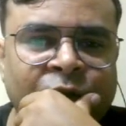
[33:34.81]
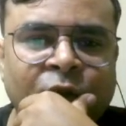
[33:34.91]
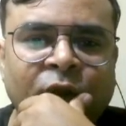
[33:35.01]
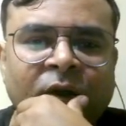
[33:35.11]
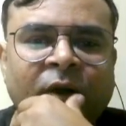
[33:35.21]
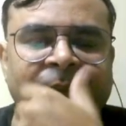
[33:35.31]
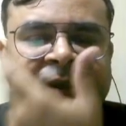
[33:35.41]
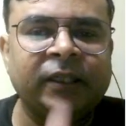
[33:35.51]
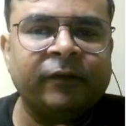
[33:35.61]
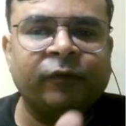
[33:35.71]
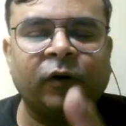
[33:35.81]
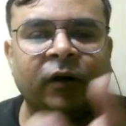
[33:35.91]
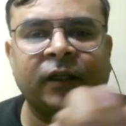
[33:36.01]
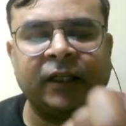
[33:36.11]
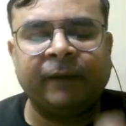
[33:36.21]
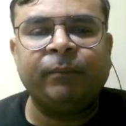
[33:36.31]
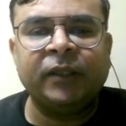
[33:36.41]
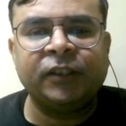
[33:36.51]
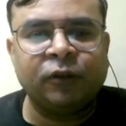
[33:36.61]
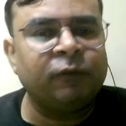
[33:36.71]
So obviously for
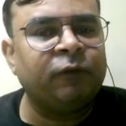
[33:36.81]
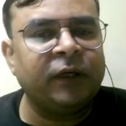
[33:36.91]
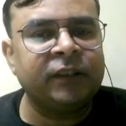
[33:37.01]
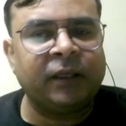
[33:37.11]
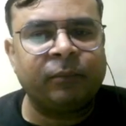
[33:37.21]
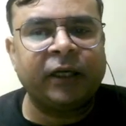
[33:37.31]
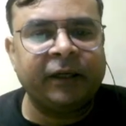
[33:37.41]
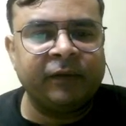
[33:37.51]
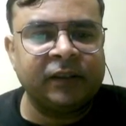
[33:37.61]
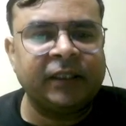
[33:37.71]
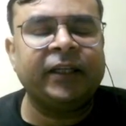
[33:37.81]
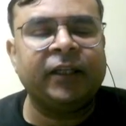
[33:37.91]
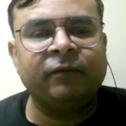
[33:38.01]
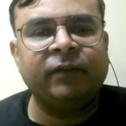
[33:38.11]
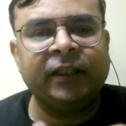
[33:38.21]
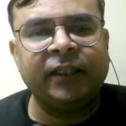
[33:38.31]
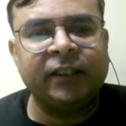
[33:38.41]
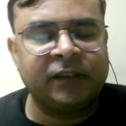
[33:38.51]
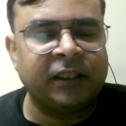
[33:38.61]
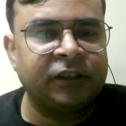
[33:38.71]
completion of one thermodynamic cycle, we
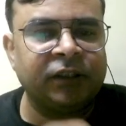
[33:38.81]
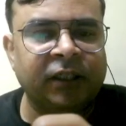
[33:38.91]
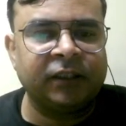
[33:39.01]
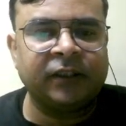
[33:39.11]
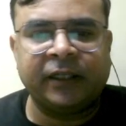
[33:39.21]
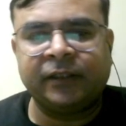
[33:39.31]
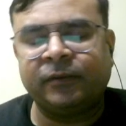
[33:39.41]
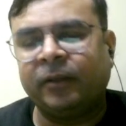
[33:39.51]
need suction,